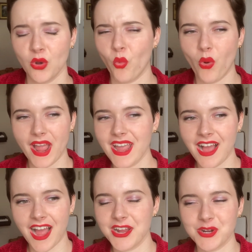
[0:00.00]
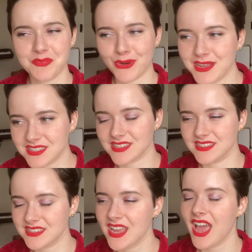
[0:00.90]
way higher
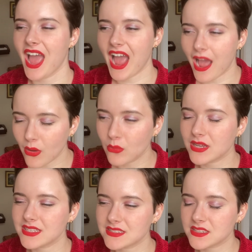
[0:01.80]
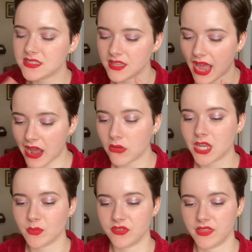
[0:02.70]
prices, how is the
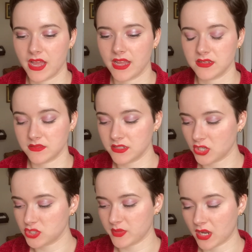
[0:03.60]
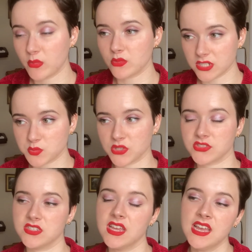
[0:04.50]
outcome of that, you know, to become a rich
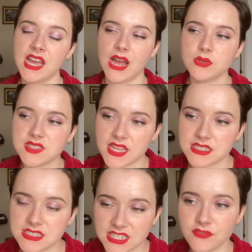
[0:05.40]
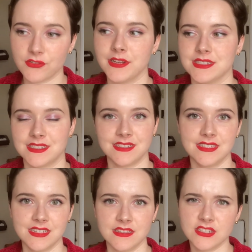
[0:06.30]
person, how is that different
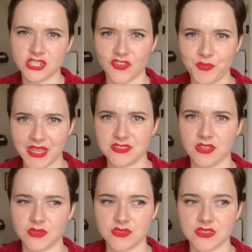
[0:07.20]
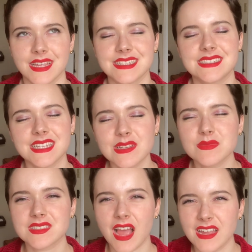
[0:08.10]
than Jeff Bezos? It
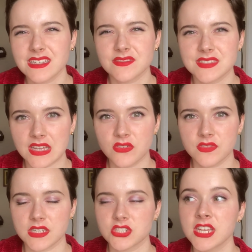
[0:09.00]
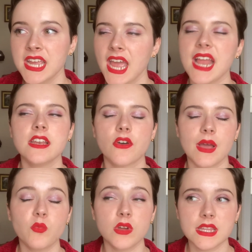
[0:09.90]
seems kind of selfish. And you know,
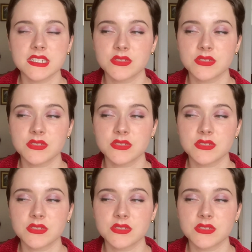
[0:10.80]
I'm totally